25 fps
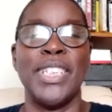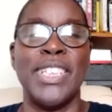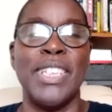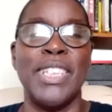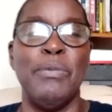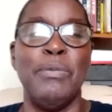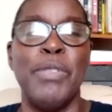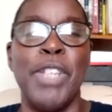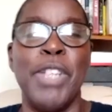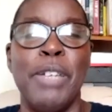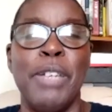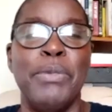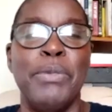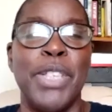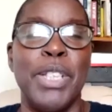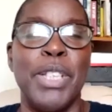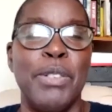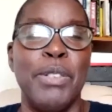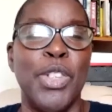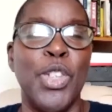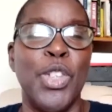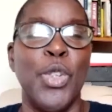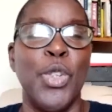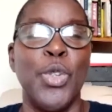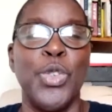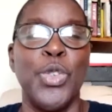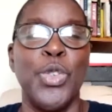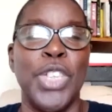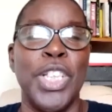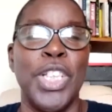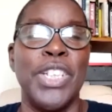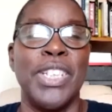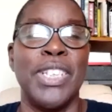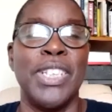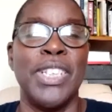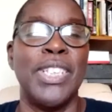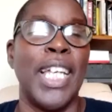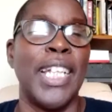Sometimes it goes
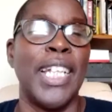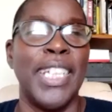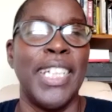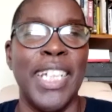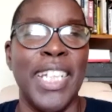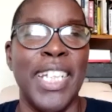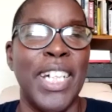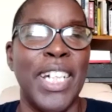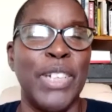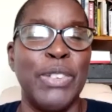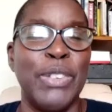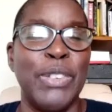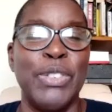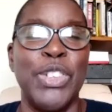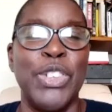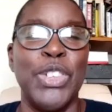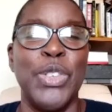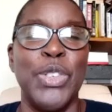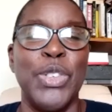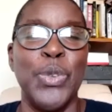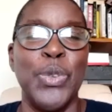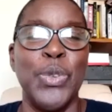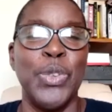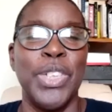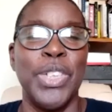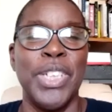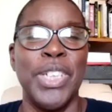into Saturday afternoon.